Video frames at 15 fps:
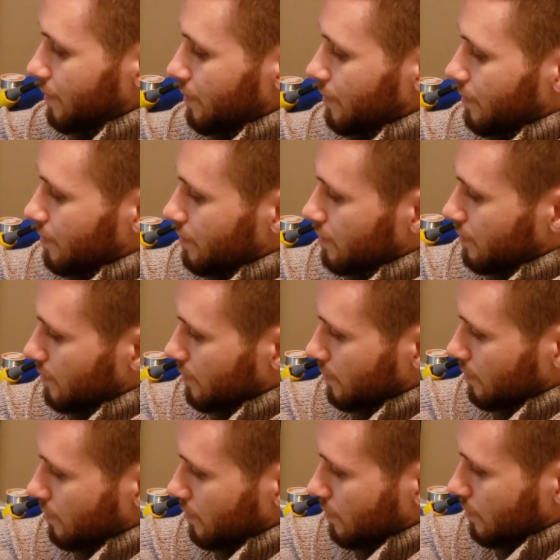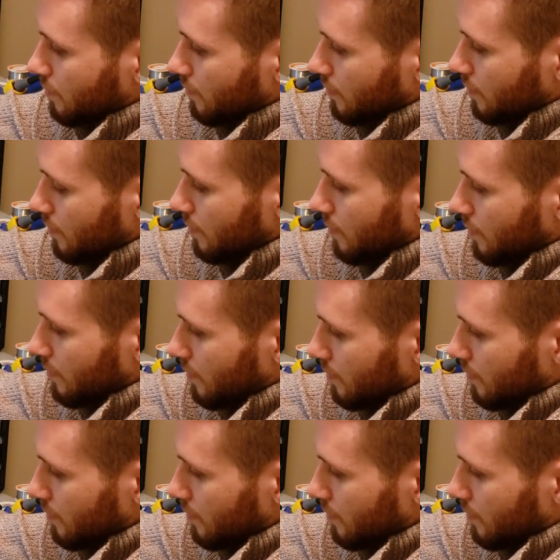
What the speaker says: No one is speaking in this clip.